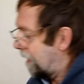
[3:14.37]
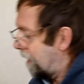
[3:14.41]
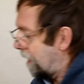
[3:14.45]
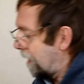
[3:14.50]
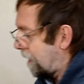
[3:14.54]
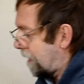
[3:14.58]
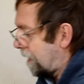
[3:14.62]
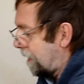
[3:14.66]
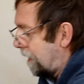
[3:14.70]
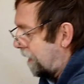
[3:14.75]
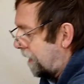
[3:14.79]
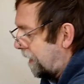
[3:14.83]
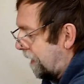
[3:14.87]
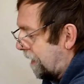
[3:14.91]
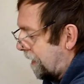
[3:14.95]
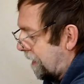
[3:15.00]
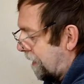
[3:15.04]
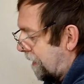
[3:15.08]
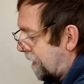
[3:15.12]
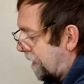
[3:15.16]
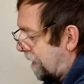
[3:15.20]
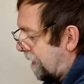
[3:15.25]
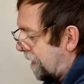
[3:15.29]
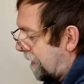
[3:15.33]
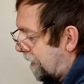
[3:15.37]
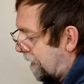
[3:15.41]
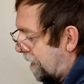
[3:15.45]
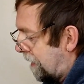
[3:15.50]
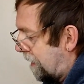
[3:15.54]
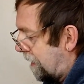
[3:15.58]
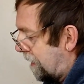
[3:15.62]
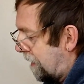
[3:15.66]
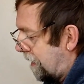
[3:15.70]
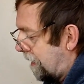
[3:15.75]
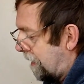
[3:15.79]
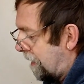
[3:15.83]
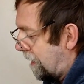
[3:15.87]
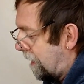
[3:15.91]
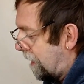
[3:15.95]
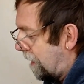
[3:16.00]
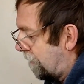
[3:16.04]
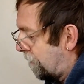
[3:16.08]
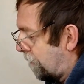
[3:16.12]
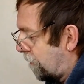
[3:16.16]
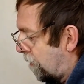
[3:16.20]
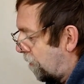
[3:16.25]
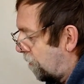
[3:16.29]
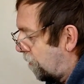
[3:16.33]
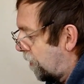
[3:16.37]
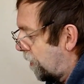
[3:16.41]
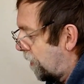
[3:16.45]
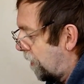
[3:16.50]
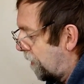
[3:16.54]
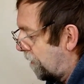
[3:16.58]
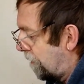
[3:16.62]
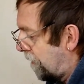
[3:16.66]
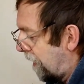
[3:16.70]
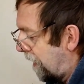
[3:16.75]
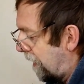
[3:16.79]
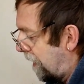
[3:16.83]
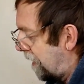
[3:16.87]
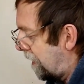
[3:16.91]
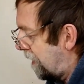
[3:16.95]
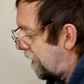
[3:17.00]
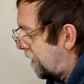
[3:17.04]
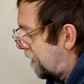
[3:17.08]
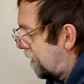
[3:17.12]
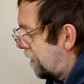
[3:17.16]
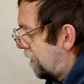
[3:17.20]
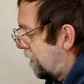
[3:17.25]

luckily, I've got one over here,